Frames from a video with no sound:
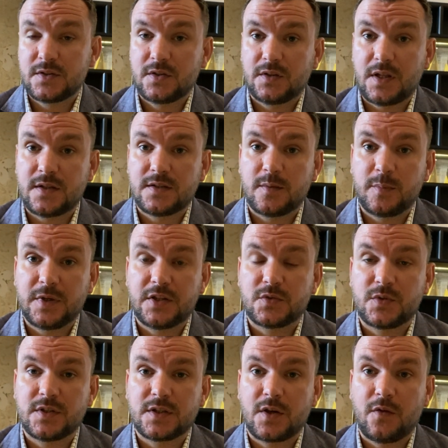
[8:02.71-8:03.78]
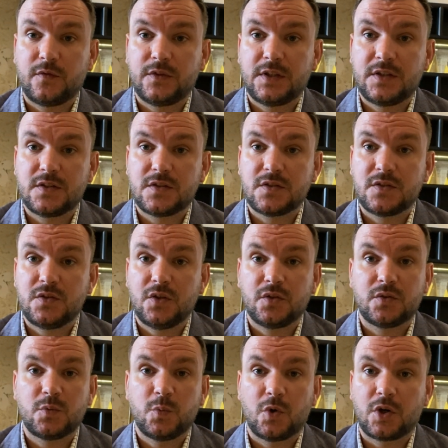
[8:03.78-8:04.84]
So that's the biggest risk of this not
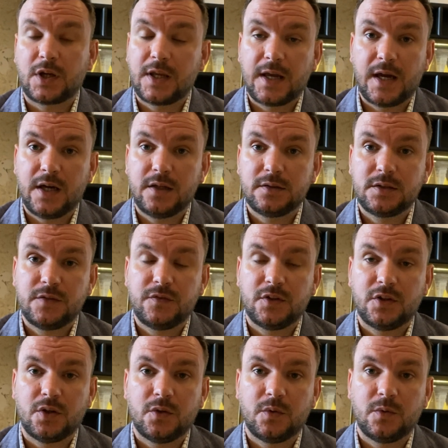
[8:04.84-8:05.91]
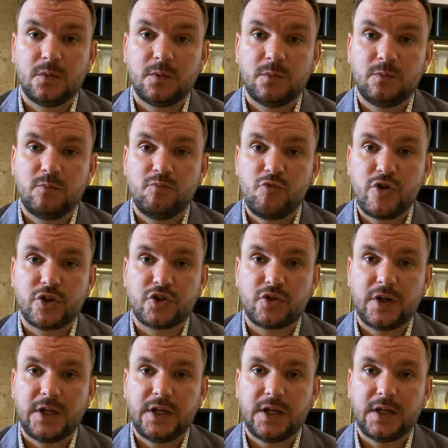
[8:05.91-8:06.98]
working out, even though we are
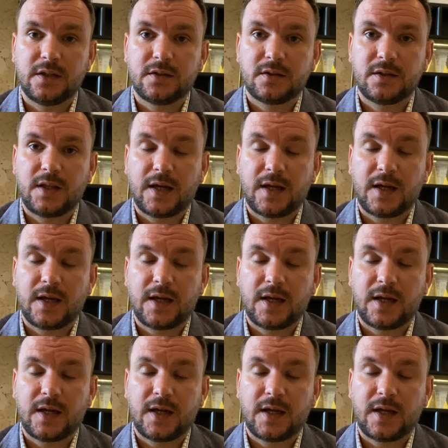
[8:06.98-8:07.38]
trading at